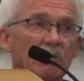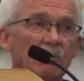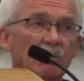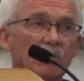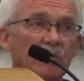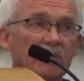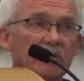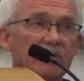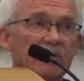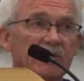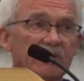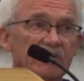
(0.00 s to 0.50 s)

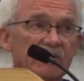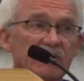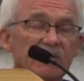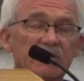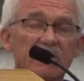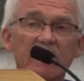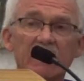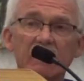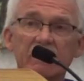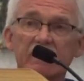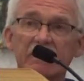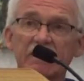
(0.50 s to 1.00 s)
with this
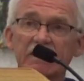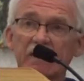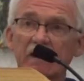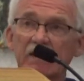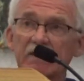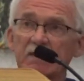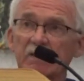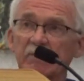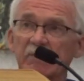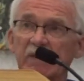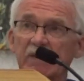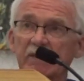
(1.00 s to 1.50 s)

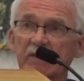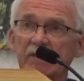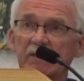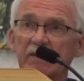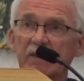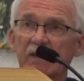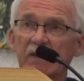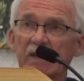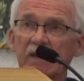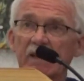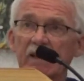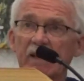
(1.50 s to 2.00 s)
sentiment,
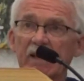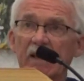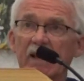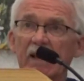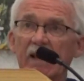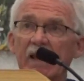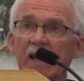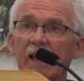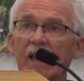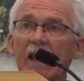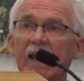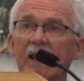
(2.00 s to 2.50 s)

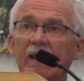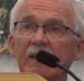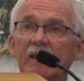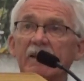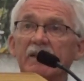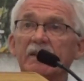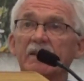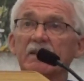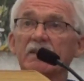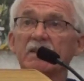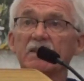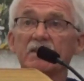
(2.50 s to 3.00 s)
and
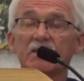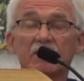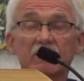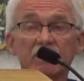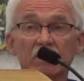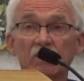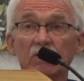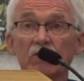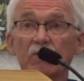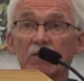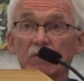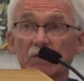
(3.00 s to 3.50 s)
it is
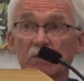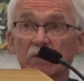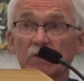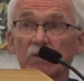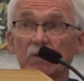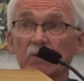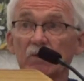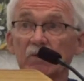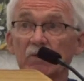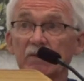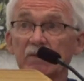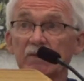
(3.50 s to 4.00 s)
still true